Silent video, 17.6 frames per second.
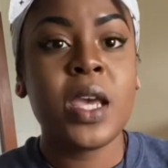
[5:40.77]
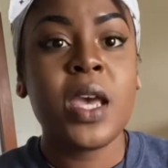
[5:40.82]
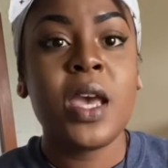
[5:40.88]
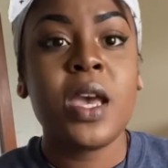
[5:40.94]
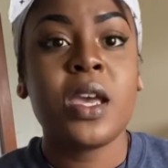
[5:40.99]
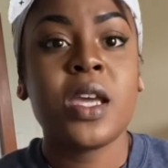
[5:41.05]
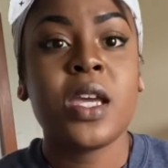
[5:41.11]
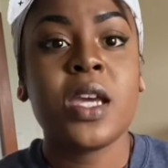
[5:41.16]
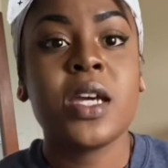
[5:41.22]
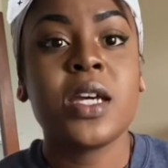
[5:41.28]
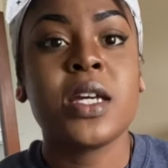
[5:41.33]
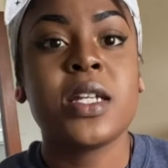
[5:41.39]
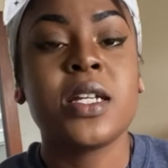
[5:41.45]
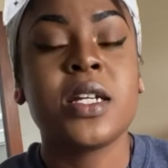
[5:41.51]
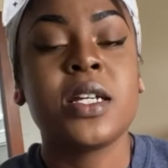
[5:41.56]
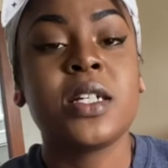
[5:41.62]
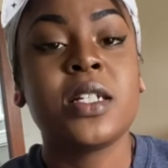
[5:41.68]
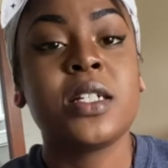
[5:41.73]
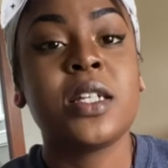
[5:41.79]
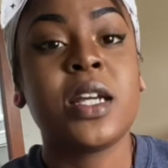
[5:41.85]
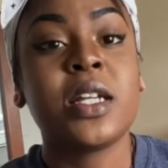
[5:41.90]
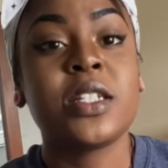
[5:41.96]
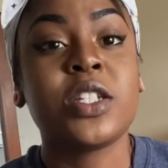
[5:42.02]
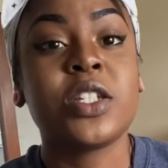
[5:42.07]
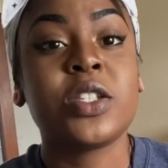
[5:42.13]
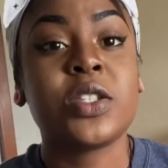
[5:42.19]
And
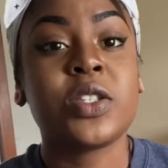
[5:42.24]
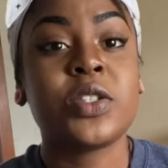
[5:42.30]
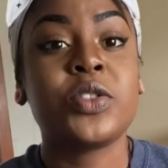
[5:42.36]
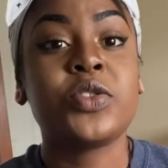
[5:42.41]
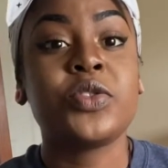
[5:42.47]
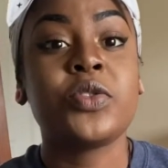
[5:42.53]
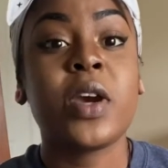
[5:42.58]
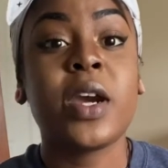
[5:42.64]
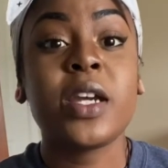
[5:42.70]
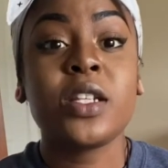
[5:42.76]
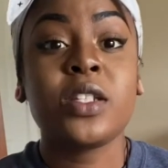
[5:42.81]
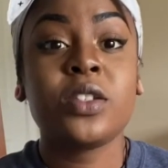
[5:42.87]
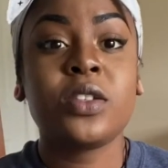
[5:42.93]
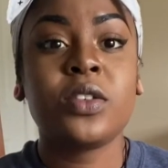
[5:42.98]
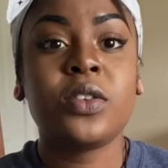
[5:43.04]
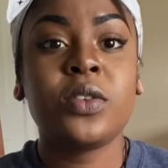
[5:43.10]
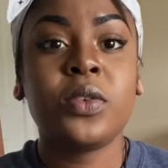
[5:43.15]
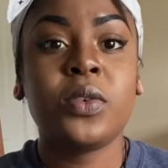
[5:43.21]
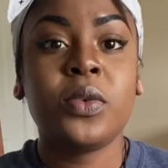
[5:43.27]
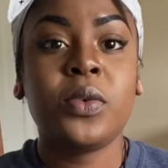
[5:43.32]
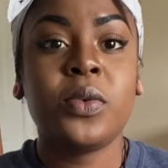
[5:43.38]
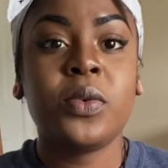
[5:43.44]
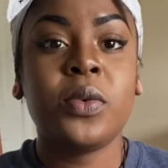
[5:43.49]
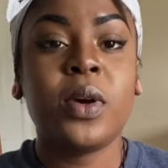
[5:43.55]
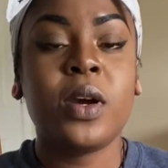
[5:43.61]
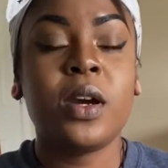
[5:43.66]
just try
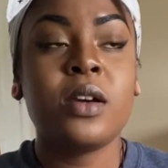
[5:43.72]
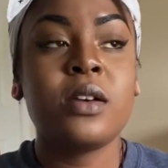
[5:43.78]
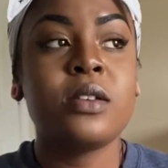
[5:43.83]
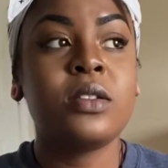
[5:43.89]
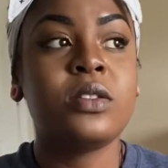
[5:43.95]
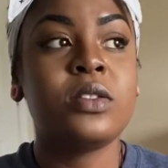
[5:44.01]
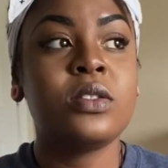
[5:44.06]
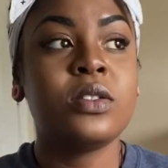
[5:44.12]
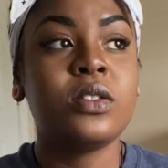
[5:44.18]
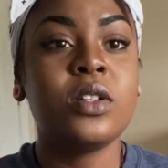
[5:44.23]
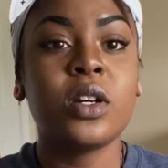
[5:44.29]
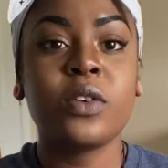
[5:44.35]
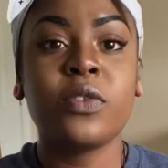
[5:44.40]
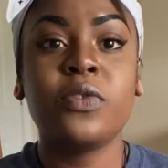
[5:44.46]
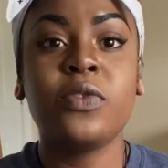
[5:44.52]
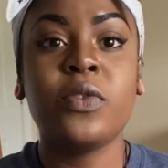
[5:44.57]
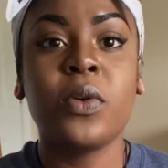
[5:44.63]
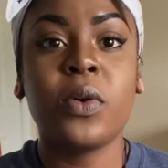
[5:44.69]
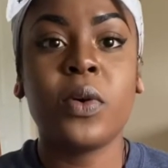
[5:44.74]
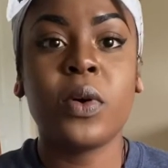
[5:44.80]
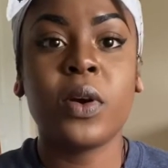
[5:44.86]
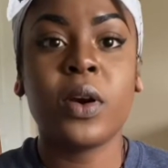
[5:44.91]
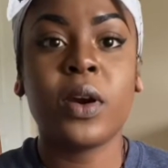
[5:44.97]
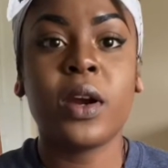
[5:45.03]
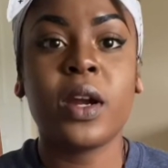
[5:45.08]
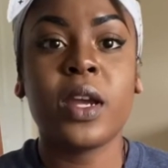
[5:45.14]
to look
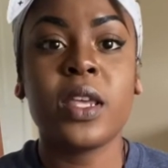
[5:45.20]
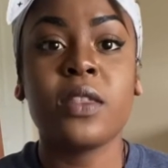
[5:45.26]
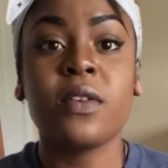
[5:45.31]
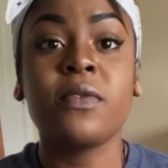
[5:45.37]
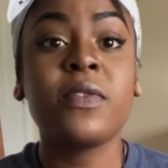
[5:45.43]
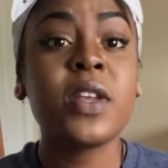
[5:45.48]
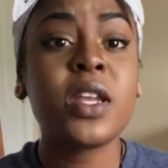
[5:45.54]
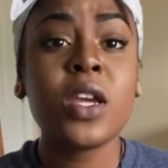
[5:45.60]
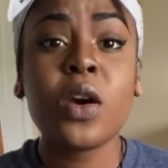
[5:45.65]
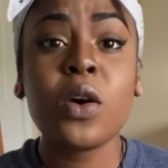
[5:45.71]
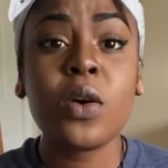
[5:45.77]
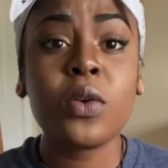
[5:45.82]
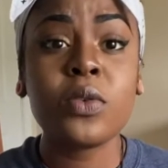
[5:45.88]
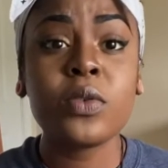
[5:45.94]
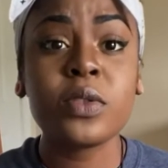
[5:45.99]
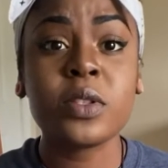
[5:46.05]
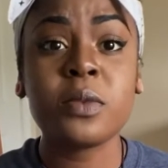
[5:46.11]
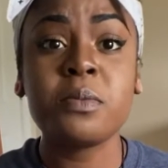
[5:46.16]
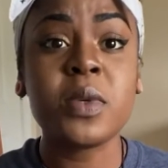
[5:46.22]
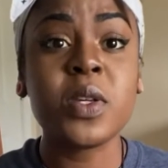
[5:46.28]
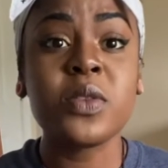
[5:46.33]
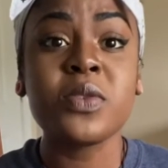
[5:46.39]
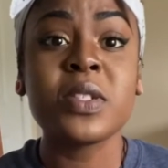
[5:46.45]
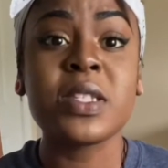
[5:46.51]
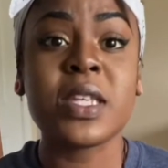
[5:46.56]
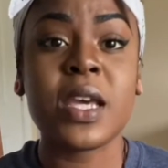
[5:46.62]
for either videos,
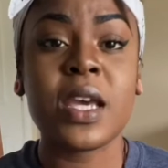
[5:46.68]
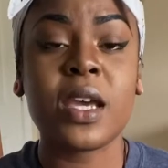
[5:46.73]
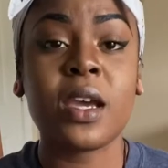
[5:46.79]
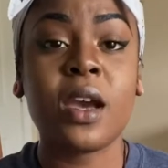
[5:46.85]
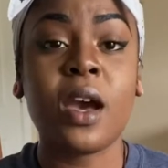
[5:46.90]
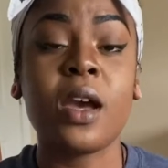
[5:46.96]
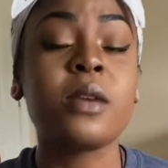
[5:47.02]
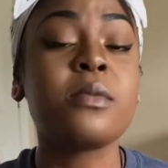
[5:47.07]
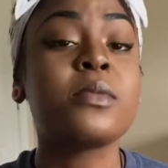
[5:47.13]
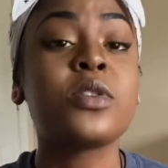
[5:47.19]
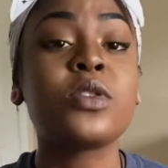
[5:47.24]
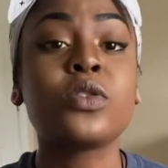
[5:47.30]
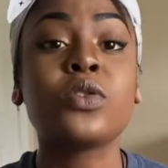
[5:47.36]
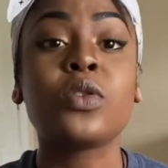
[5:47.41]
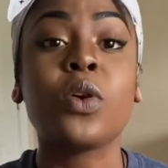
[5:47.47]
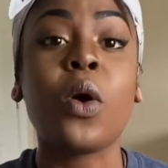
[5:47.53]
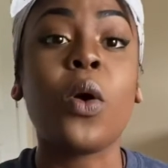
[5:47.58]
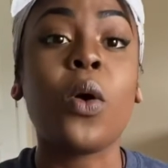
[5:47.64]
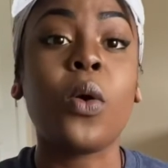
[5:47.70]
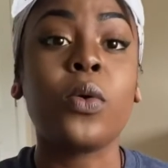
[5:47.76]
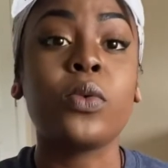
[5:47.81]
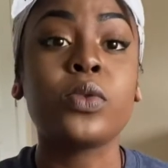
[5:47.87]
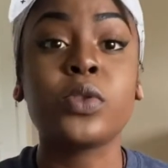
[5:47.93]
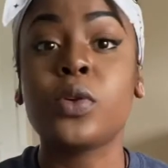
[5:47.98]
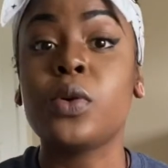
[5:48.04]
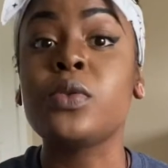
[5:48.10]
music. I am so
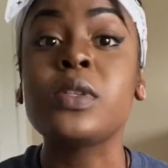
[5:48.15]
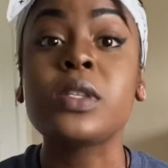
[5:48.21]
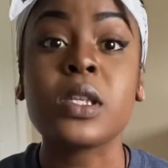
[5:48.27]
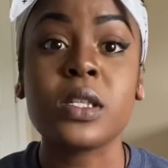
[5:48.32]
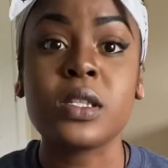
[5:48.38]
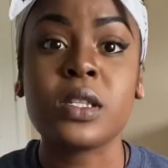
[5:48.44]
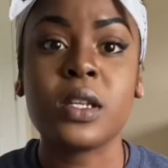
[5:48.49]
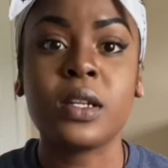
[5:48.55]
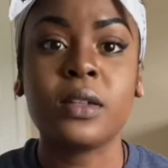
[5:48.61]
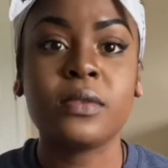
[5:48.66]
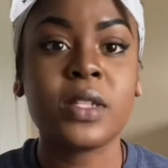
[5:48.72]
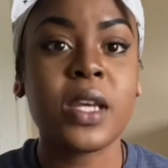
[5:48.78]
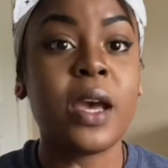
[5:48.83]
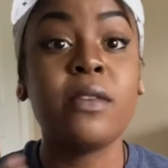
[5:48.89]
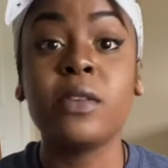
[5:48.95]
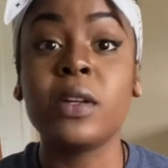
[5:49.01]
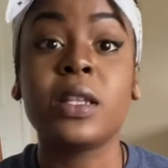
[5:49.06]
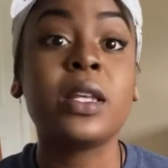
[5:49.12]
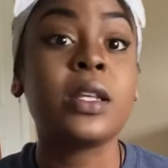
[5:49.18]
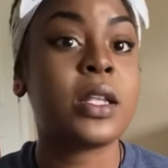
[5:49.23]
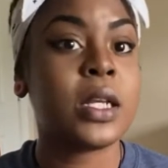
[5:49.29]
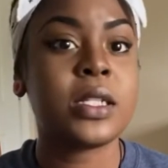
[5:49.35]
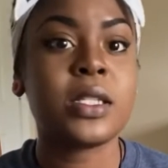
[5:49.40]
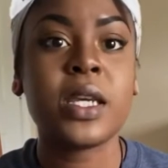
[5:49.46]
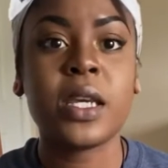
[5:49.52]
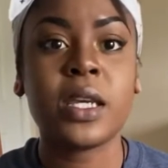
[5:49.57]
sensitive to everything that I
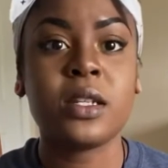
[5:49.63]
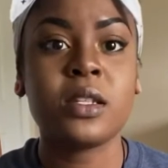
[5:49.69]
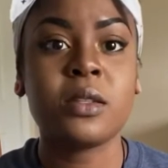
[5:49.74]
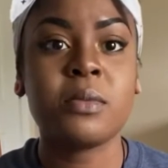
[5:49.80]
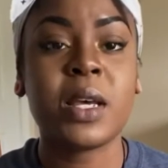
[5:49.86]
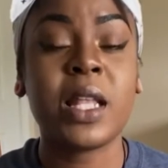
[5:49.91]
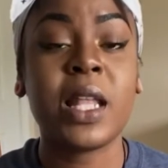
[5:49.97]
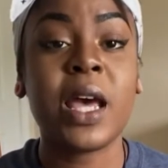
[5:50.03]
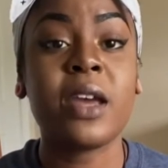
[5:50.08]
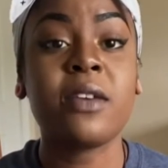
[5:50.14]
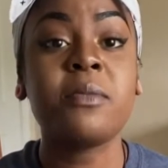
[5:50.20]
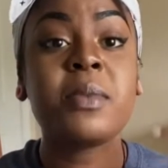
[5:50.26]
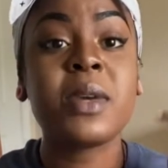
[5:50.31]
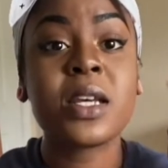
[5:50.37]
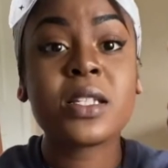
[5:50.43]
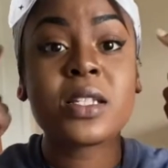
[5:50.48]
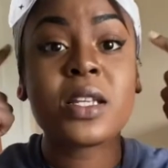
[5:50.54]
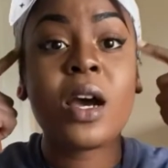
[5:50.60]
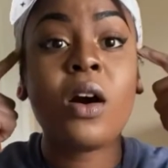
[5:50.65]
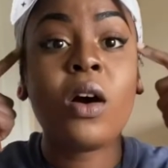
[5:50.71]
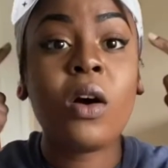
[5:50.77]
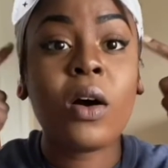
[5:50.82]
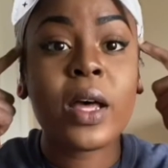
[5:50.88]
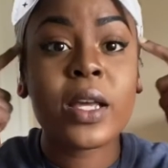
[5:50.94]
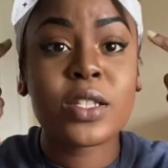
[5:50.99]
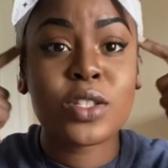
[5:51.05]
take into my life because it
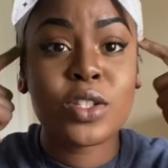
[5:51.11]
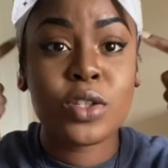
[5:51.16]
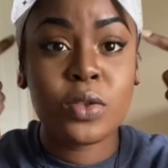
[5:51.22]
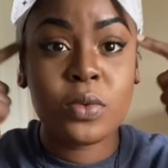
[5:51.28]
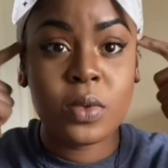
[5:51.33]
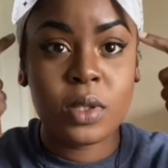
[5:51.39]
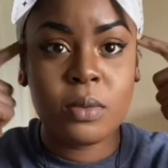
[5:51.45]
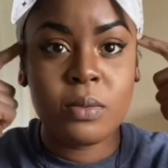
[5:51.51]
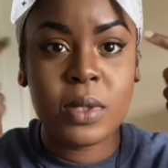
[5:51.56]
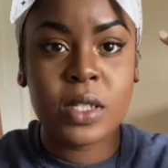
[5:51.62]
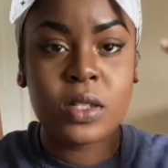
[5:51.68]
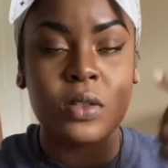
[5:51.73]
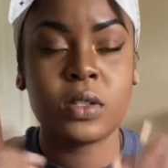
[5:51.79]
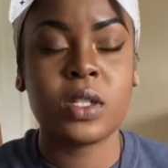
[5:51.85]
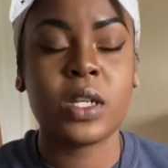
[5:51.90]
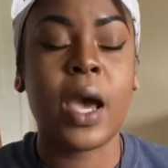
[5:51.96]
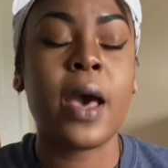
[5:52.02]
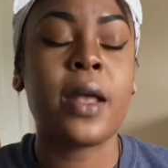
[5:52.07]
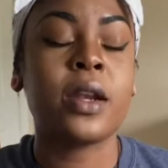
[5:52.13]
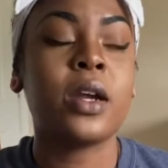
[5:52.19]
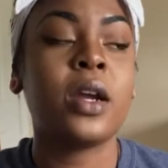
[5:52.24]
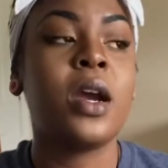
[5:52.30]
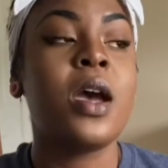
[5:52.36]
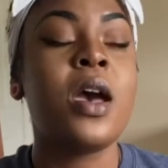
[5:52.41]
all has to do with the mental chatter.